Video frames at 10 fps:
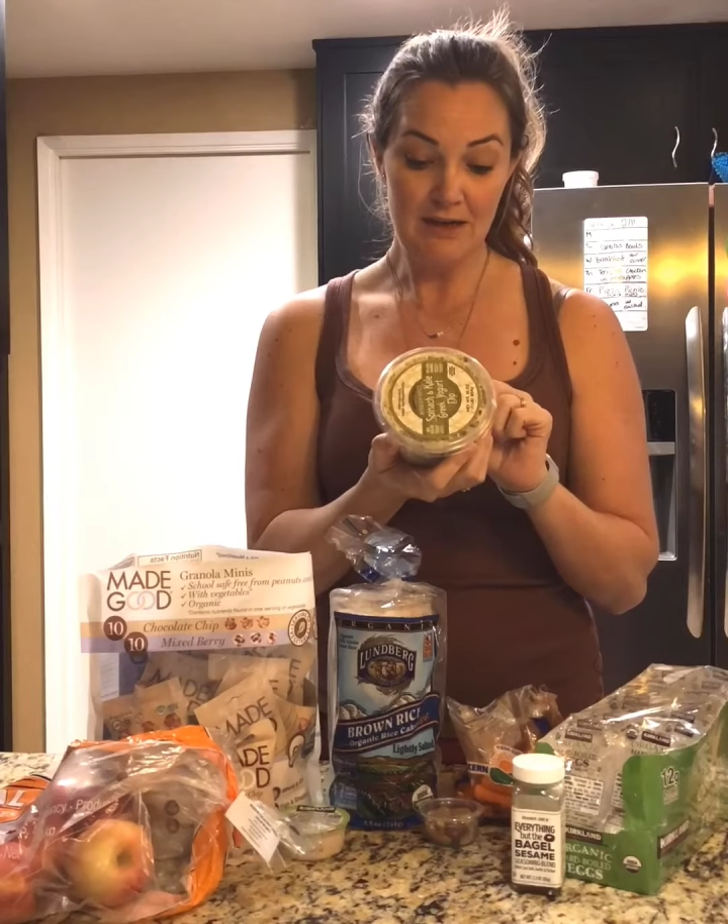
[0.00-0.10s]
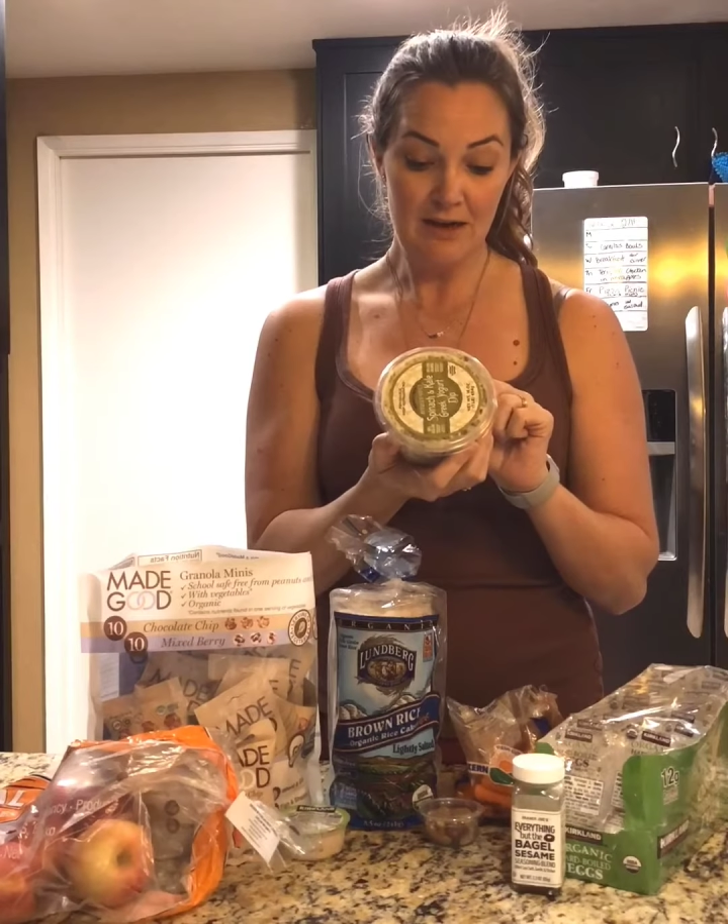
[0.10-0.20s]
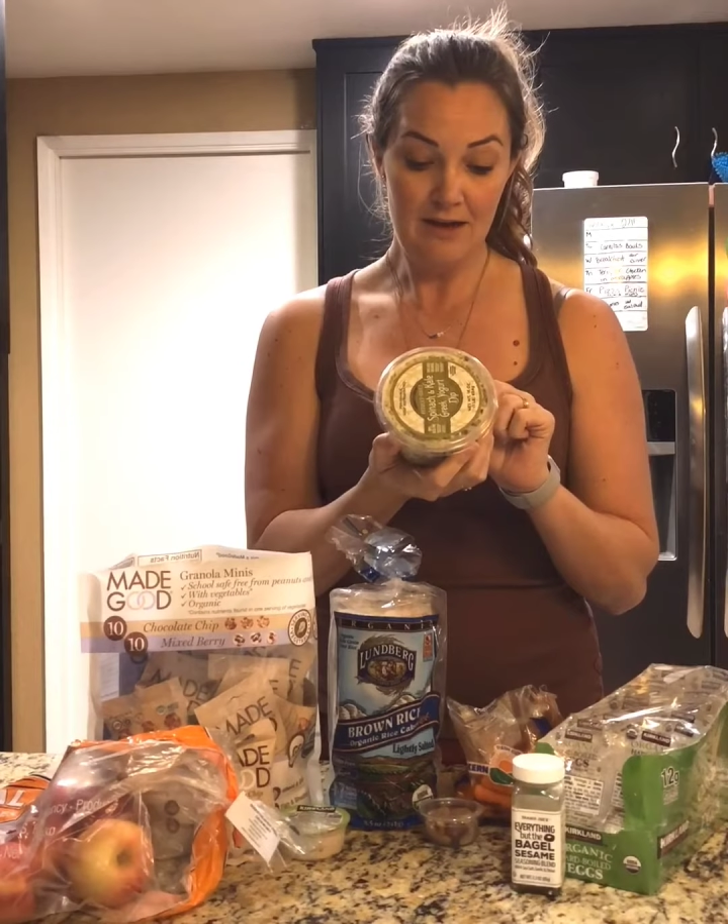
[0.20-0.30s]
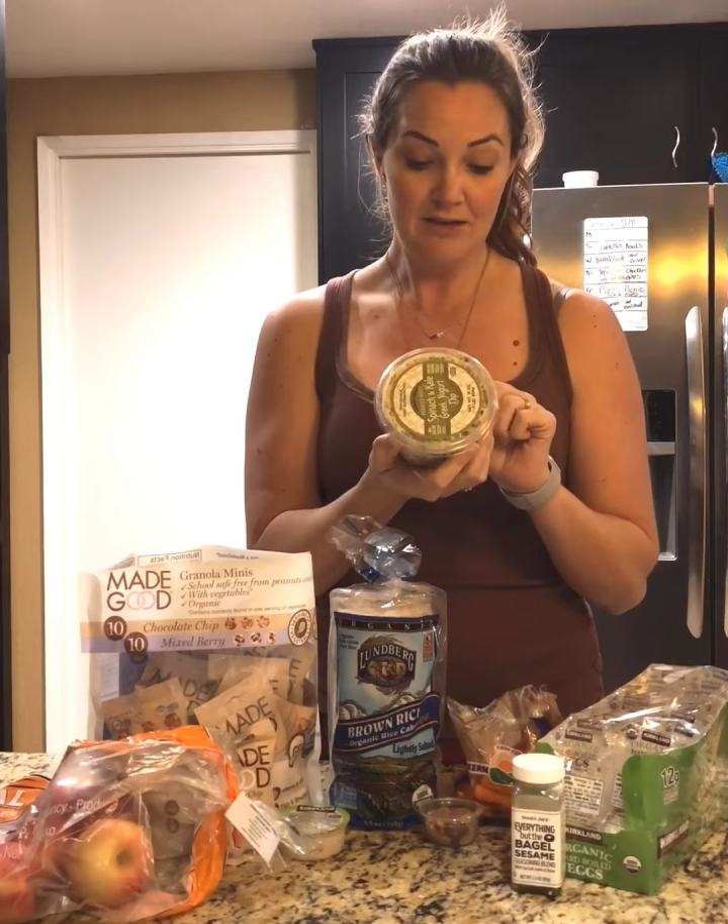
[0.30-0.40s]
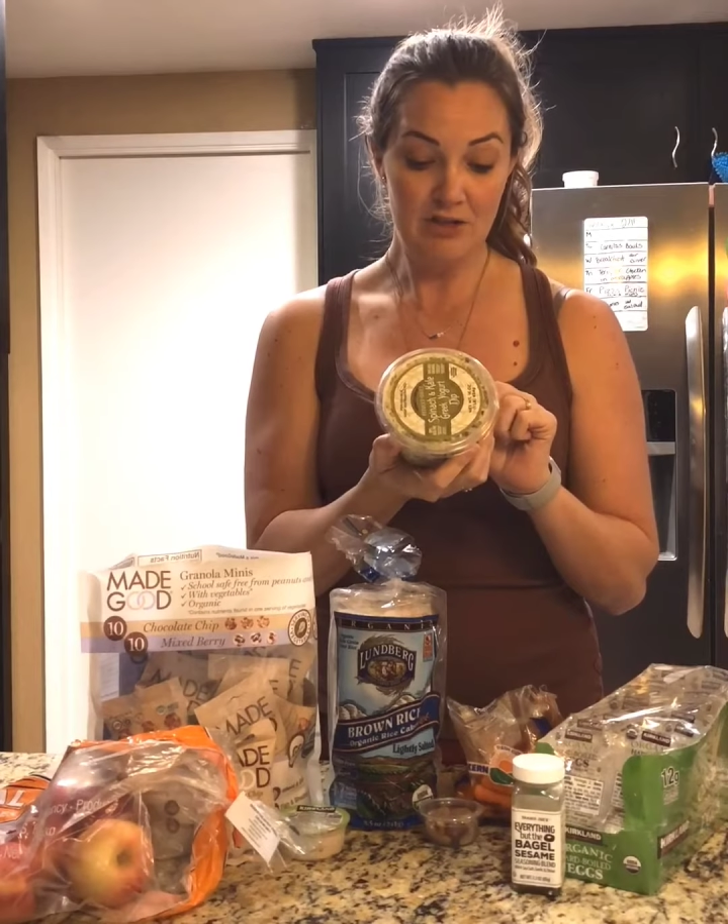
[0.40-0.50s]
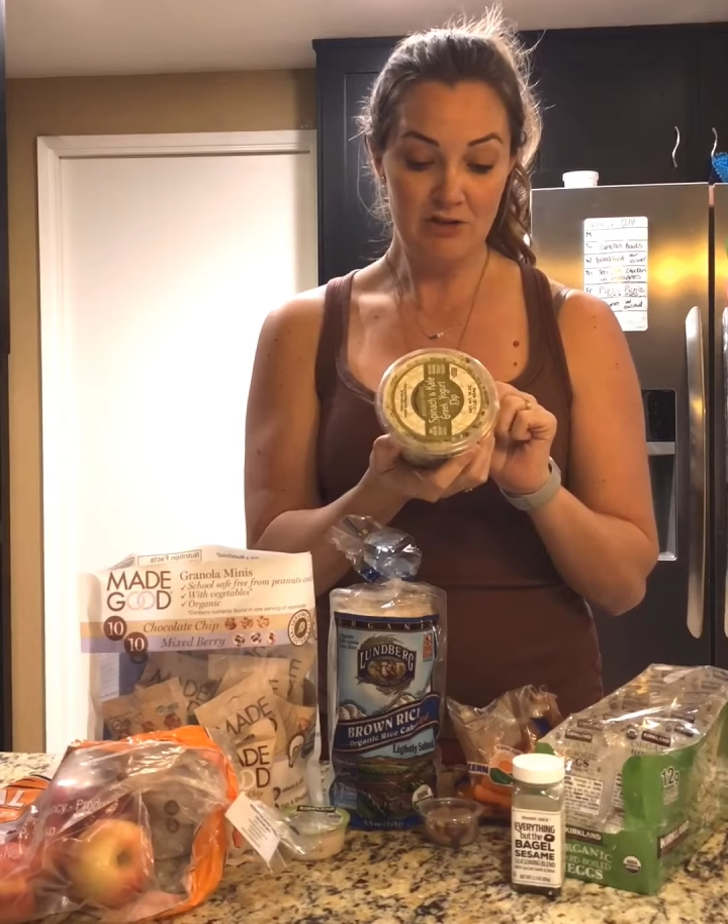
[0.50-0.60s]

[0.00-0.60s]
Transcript: uh, two